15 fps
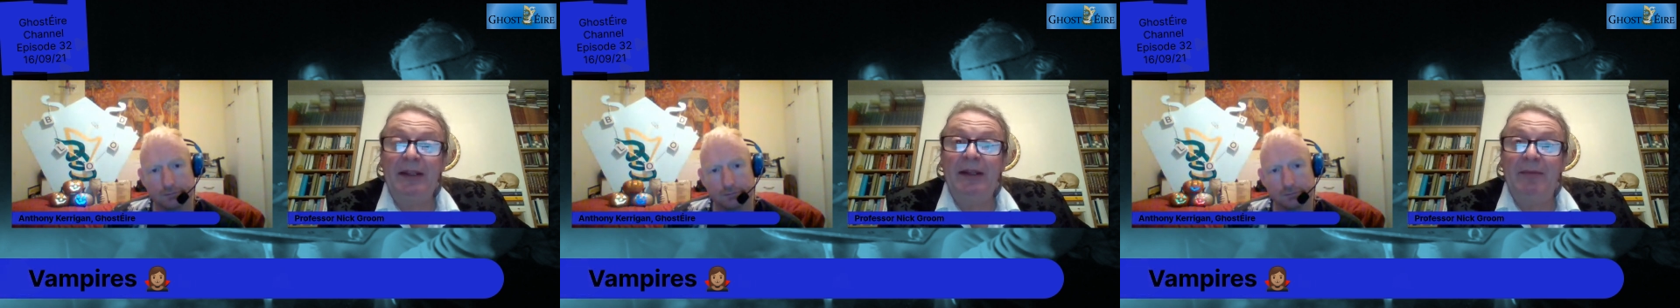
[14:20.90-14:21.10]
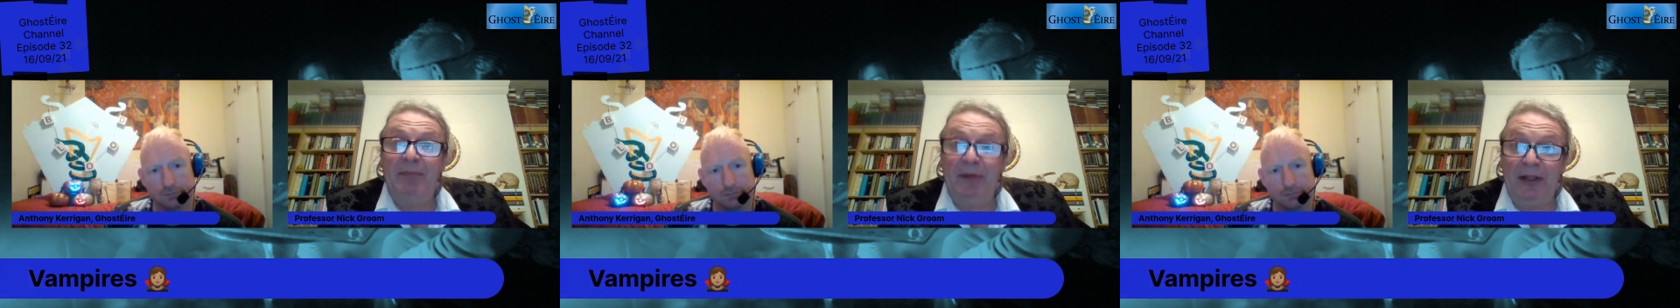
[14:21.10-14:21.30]

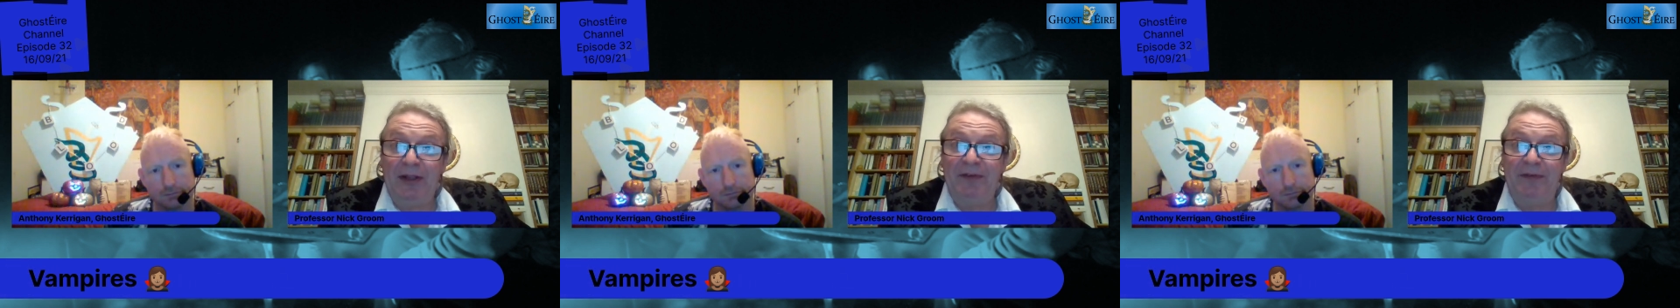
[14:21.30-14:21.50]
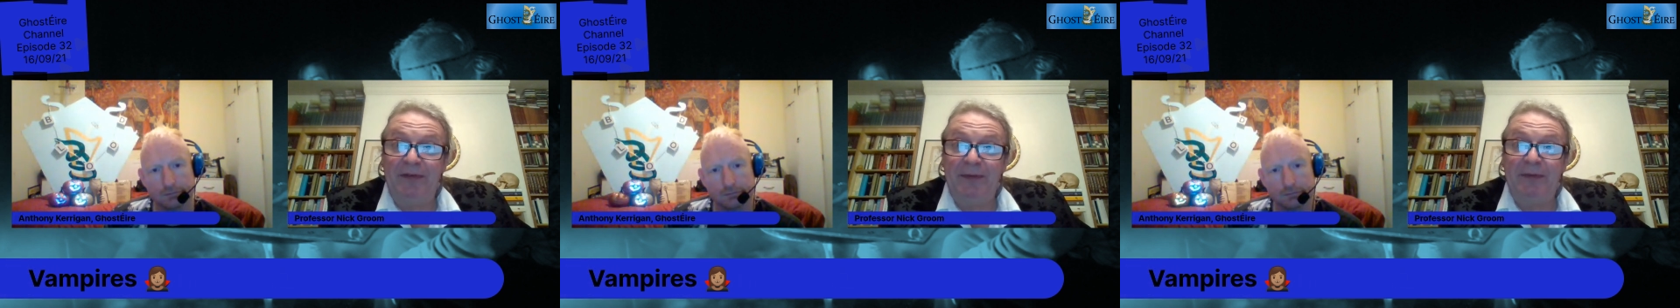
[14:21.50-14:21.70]

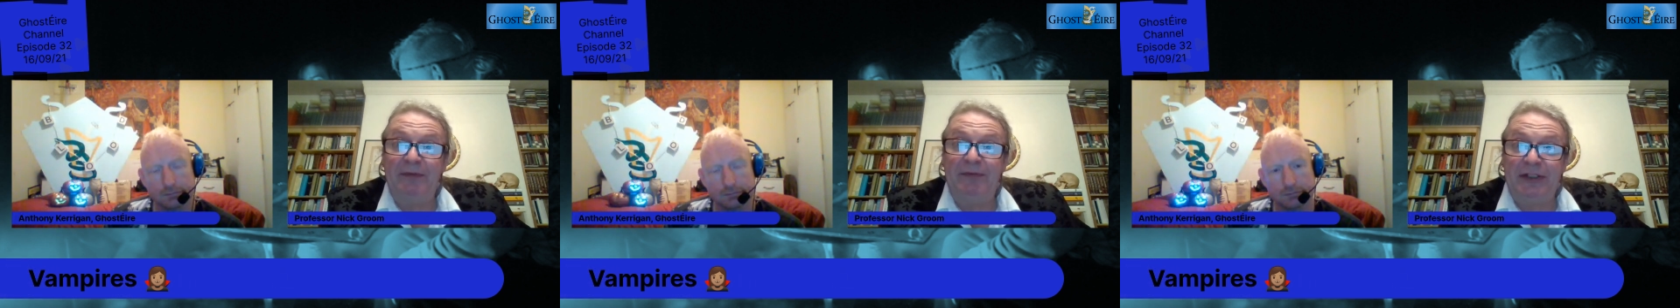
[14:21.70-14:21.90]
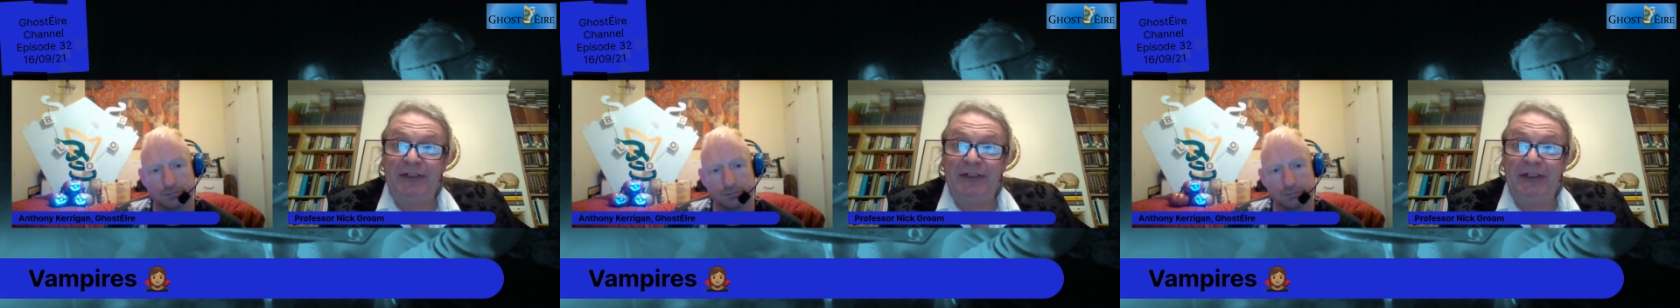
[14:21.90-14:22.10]
blood from a
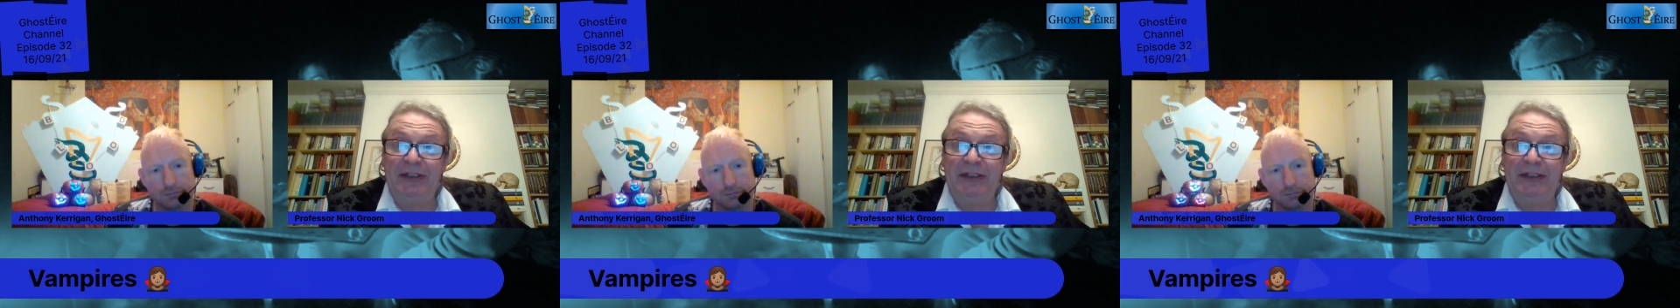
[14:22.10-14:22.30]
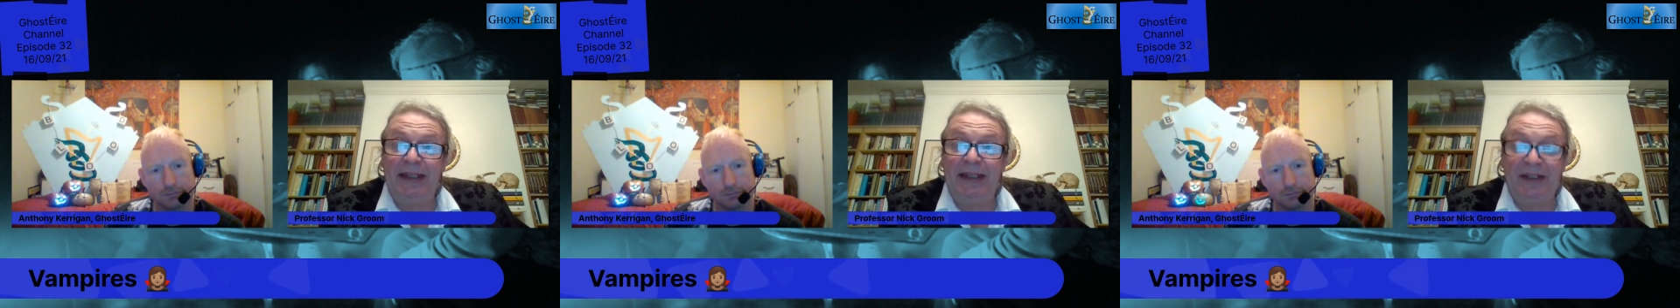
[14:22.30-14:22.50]

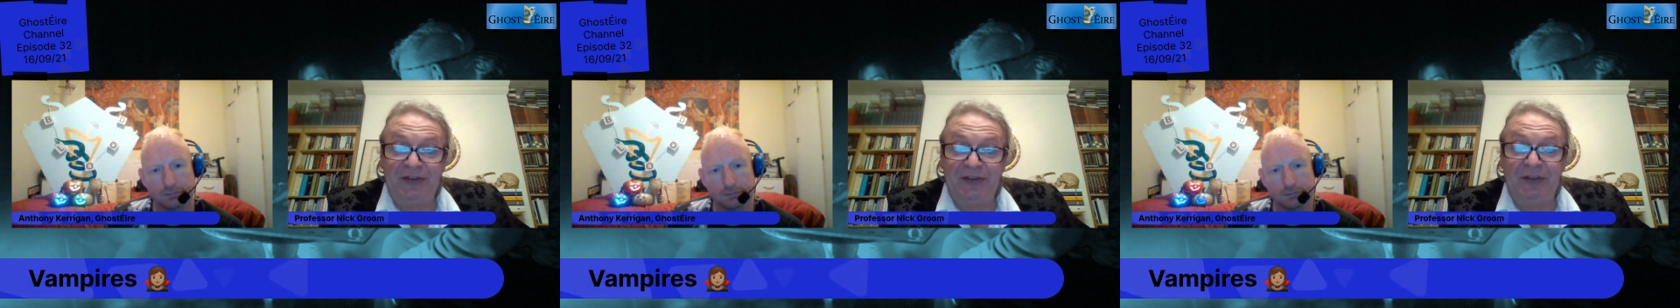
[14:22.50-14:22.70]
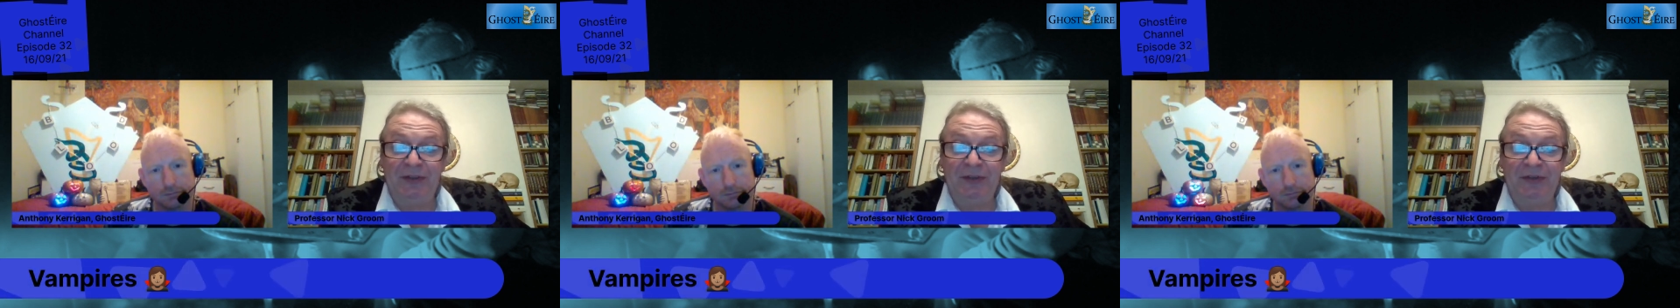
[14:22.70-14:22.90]
freshly
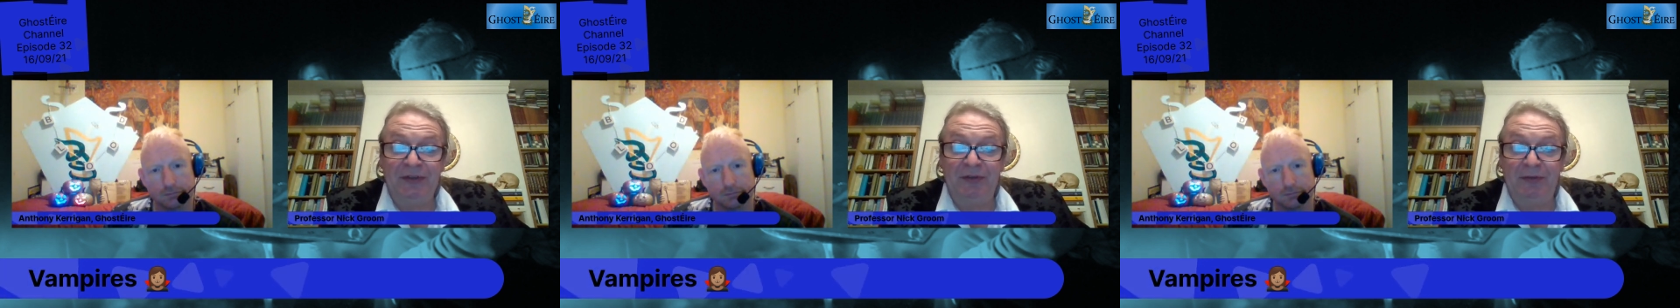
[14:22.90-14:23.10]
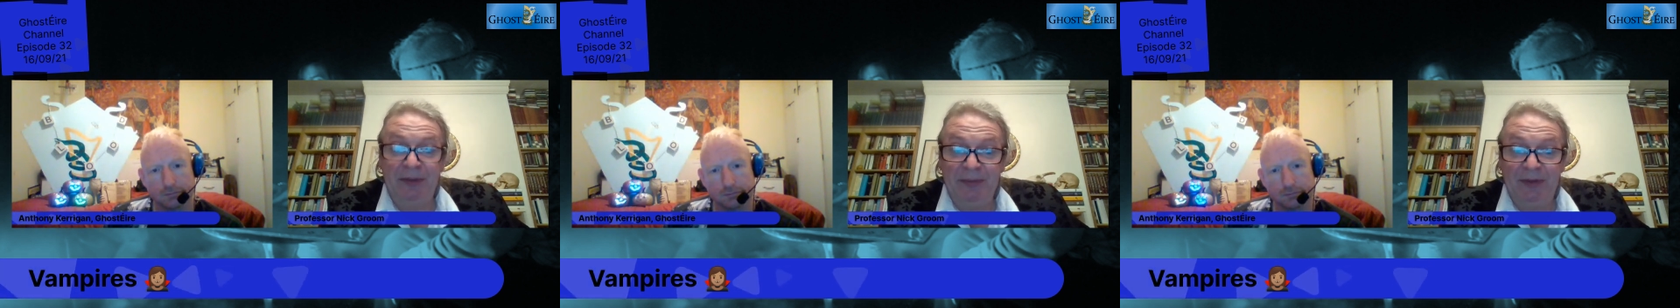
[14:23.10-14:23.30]
executed
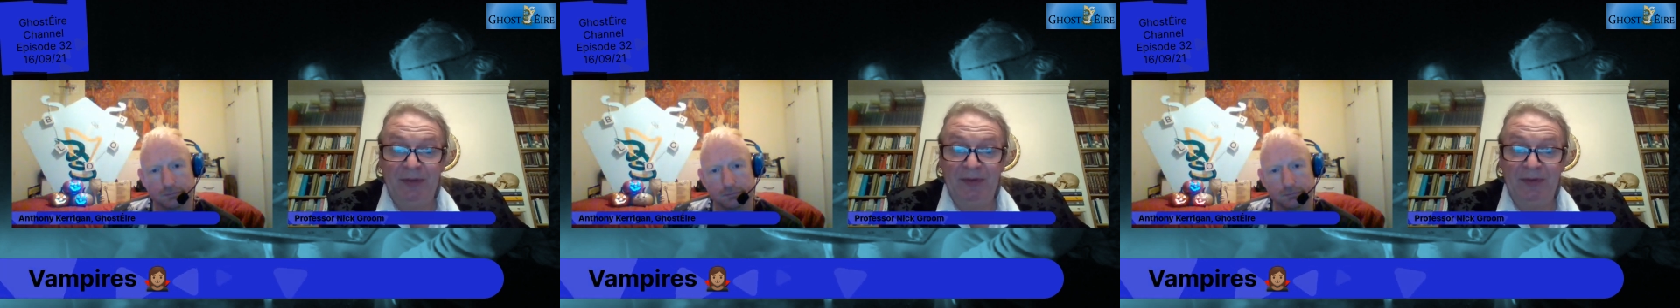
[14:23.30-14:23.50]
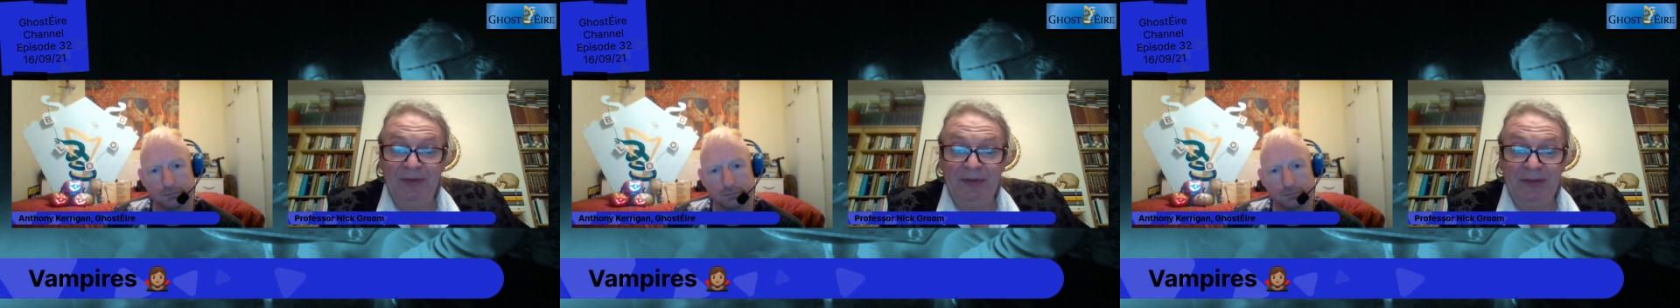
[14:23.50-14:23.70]

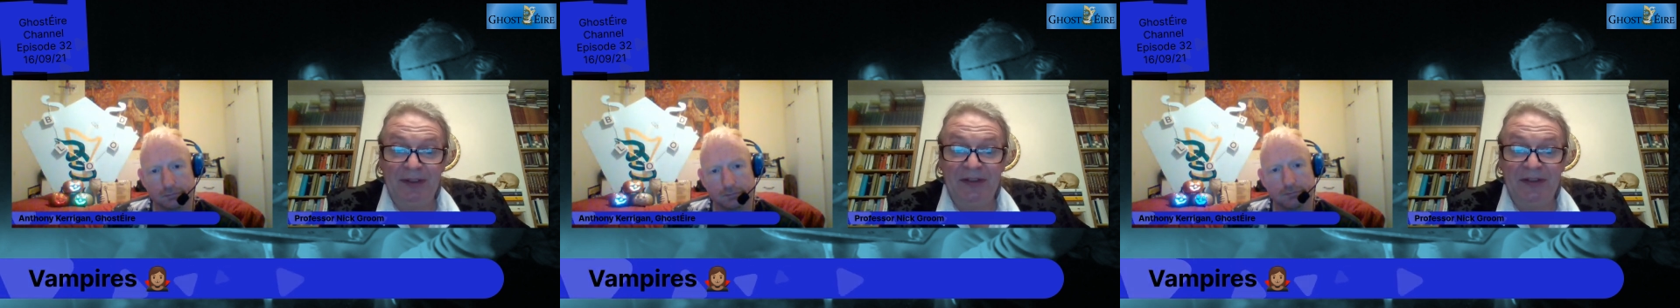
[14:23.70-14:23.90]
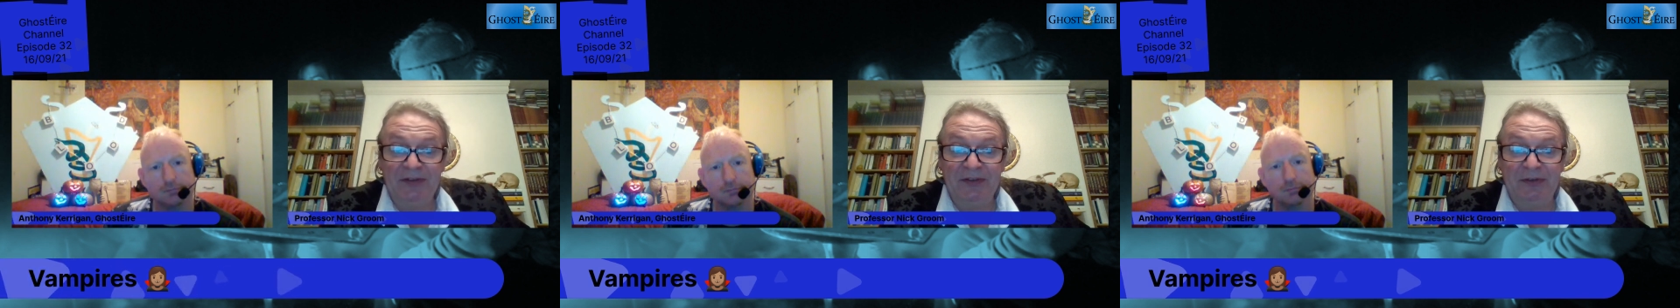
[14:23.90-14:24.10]
criminal
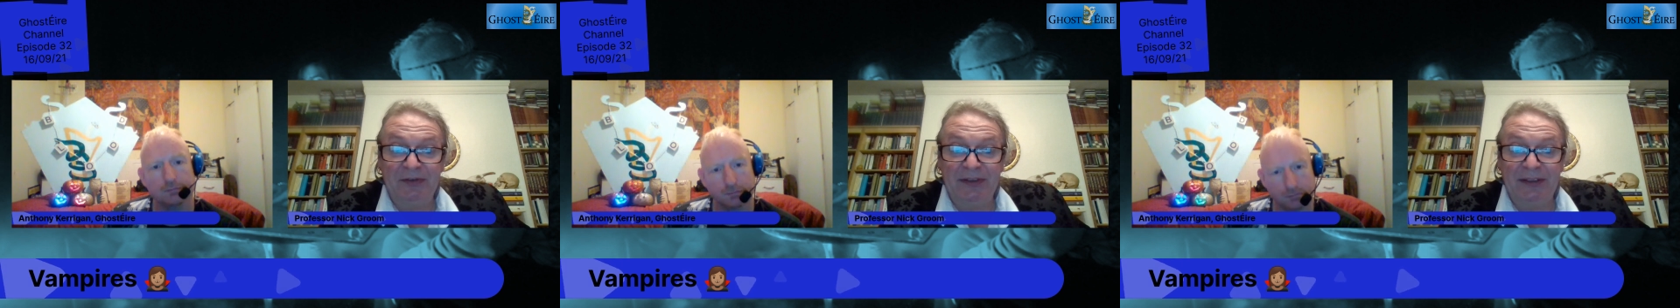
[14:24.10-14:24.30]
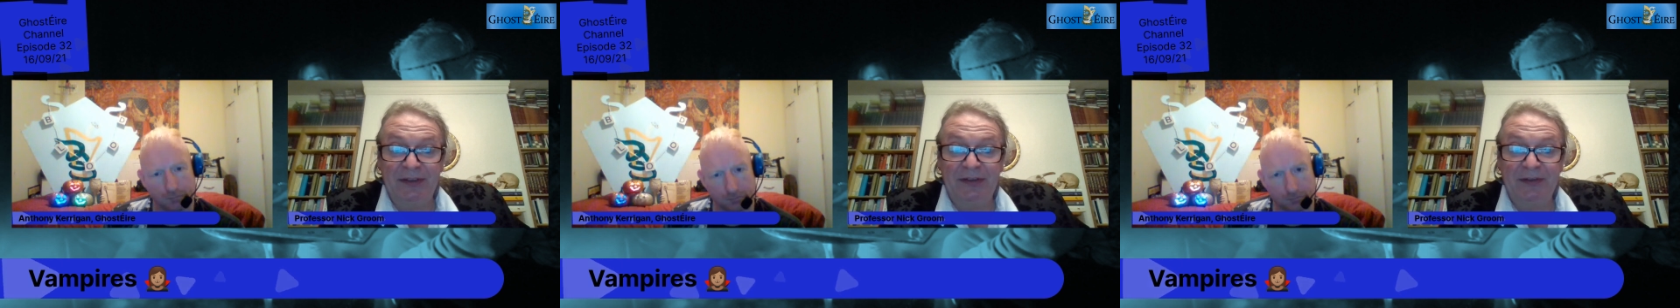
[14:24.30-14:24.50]
to
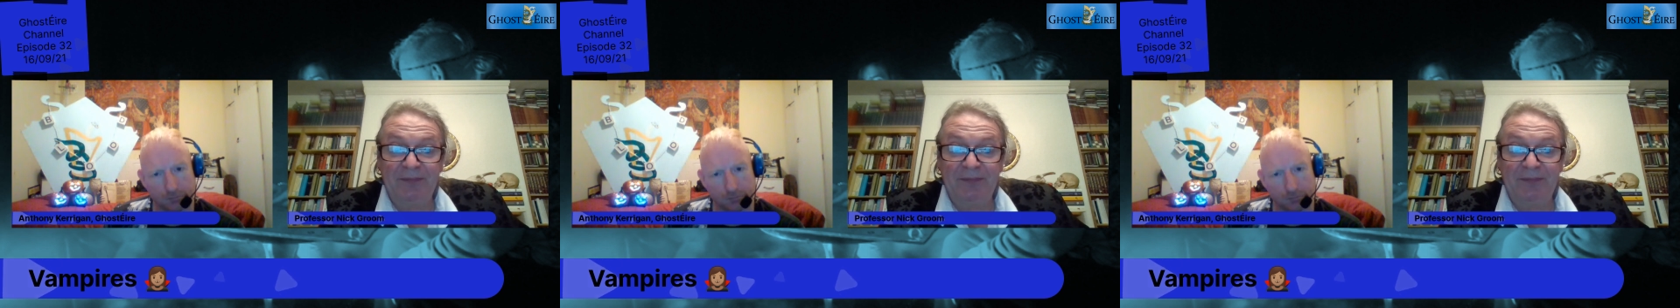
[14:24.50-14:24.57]
drink.